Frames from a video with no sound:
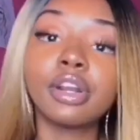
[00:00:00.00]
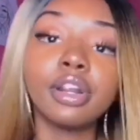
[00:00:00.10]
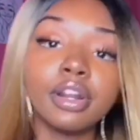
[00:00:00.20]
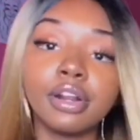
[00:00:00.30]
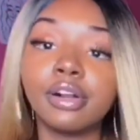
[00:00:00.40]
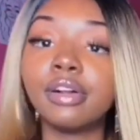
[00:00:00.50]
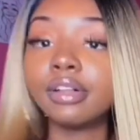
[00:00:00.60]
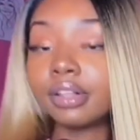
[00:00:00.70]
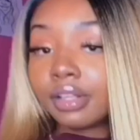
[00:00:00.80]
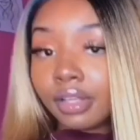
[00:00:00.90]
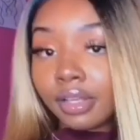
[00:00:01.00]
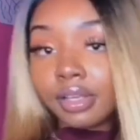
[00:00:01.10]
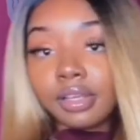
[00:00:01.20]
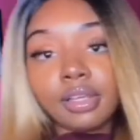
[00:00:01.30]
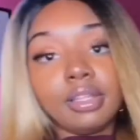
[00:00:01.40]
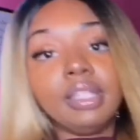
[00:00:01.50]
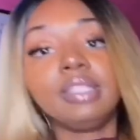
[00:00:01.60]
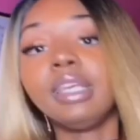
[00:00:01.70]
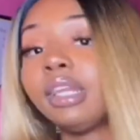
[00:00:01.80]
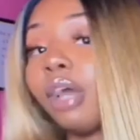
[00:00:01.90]
Girl,
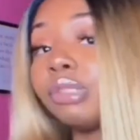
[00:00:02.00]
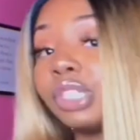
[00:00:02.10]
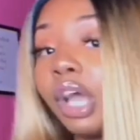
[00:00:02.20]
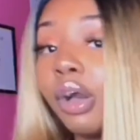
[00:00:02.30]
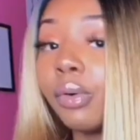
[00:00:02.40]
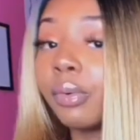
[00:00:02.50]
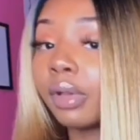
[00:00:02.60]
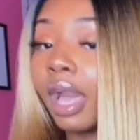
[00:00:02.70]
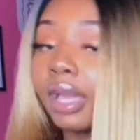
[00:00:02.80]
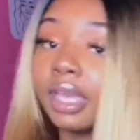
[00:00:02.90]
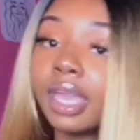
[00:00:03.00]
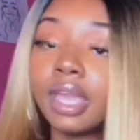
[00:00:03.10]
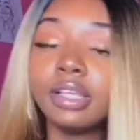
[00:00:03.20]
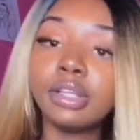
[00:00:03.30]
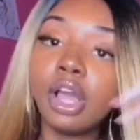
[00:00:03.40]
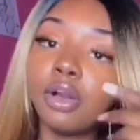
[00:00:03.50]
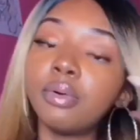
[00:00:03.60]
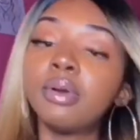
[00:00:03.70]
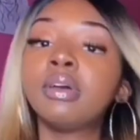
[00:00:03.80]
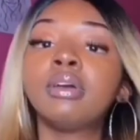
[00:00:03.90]
this ain't no joke. I can't, you
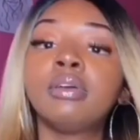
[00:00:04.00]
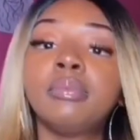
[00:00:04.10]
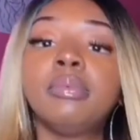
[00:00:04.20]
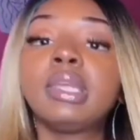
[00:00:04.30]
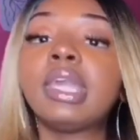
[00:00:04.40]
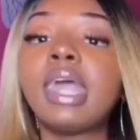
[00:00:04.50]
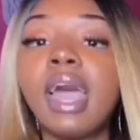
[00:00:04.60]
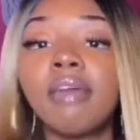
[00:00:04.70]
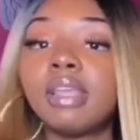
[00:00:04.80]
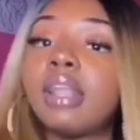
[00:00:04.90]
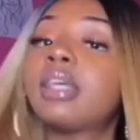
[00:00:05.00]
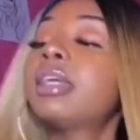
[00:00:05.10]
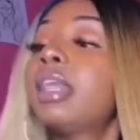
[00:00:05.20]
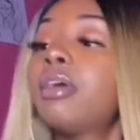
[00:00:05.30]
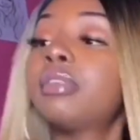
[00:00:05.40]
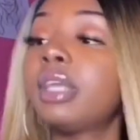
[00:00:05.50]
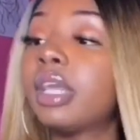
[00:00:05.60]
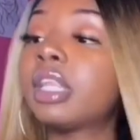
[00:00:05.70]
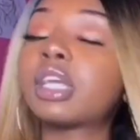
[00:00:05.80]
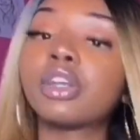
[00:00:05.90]
know, we can't have y'all looking out
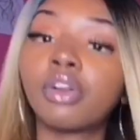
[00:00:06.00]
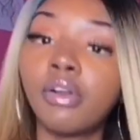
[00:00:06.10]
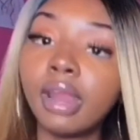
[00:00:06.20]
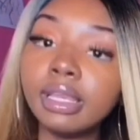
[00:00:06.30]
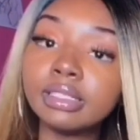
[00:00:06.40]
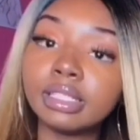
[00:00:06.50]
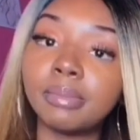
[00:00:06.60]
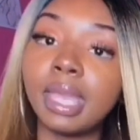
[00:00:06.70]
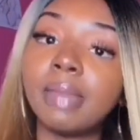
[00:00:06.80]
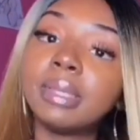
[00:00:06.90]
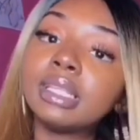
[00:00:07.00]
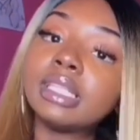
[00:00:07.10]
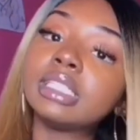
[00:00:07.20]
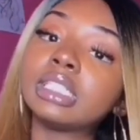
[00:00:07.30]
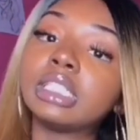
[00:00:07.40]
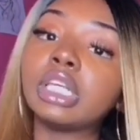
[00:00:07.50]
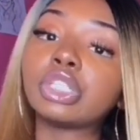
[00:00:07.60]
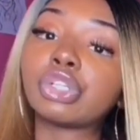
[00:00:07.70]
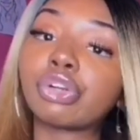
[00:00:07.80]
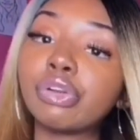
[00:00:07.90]
there looking crazy, baby. This is the
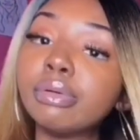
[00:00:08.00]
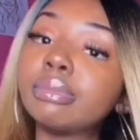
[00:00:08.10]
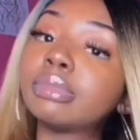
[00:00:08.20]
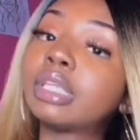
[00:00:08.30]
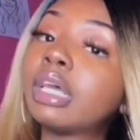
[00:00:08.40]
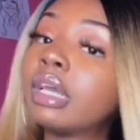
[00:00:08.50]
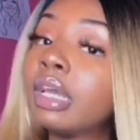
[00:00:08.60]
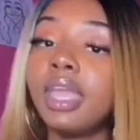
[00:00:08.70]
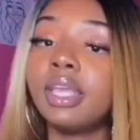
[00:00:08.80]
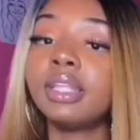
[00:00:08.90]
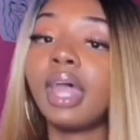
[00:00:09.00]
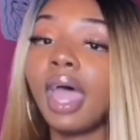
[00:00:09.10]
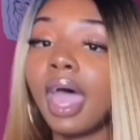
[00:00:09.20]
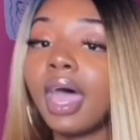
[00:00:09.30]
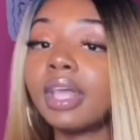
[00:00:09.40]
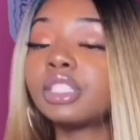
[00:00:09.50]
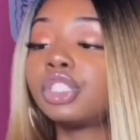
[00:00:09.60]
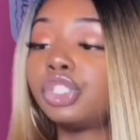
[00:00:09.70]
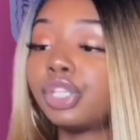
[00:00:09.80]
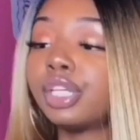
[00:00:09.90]
truth. It
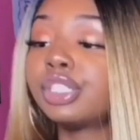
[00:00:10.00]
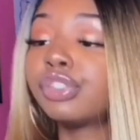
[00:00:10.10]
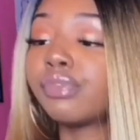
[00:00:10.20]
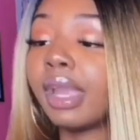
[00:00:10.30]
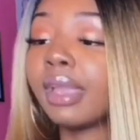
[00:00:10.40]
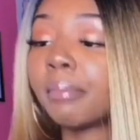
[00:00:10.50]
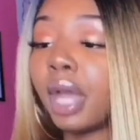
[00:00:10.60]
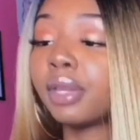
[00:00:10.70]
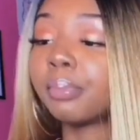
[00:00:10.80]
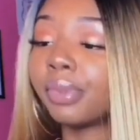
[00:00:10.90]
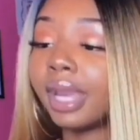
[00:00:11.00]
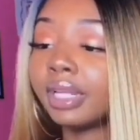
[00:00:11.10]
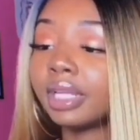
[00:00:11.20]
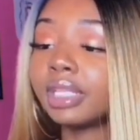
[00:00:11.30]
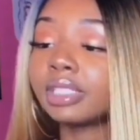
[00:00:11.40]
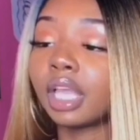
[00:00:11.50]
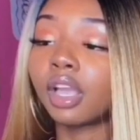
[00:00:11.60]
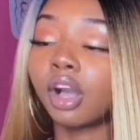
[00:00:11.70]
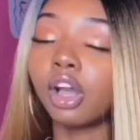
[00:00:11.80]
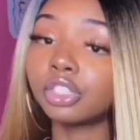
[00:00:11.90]
has just the right amount of brightness
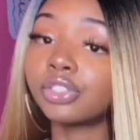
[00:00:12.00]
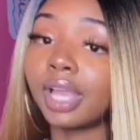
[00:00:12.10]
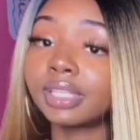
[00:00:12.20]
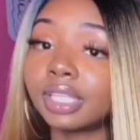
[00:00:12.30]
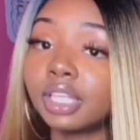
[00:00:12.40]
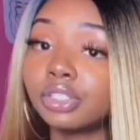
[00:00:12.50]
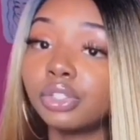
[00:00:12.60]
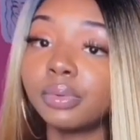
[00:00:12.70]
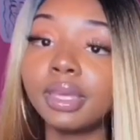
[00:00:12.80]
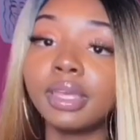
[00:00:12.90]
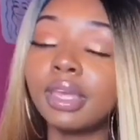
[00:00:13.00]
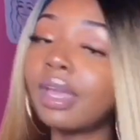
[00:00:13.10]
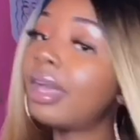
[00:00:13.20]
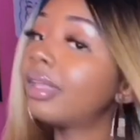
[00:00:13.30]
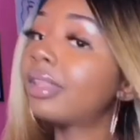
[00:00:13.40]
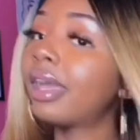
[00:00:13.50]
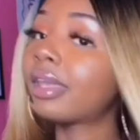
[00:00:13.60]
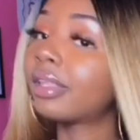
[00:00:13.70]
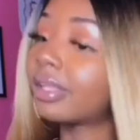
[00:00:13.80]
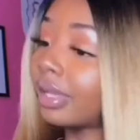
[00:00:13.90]
and contrast into it.
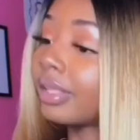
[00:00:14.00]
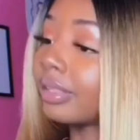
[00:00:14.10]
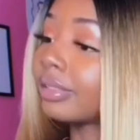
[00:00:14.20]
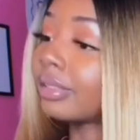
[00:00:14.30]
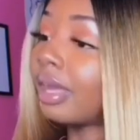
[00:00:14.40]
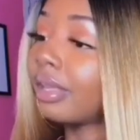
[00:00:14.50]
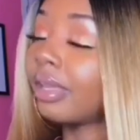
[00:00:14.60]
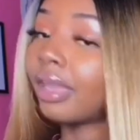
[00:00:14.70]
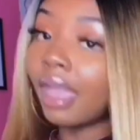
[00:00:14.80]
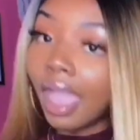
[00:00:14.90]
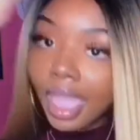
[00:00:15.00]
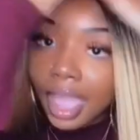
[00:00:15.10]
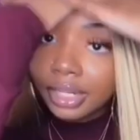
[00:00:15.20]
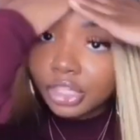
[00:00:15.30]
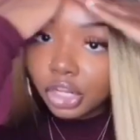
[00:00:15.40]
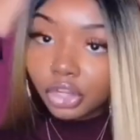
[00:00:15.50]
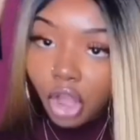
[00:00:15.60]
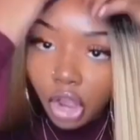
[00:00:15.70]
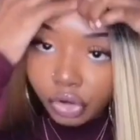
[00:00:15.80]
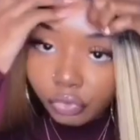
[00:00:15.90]
Like, look at this, honey. And the
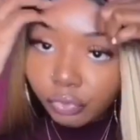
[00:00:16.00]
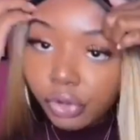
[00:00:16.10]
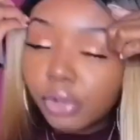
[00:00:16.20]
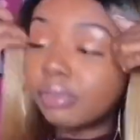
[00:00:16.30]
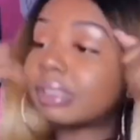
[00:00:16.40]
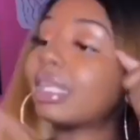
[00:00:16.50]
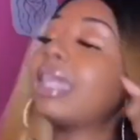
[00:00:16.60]
dark roots.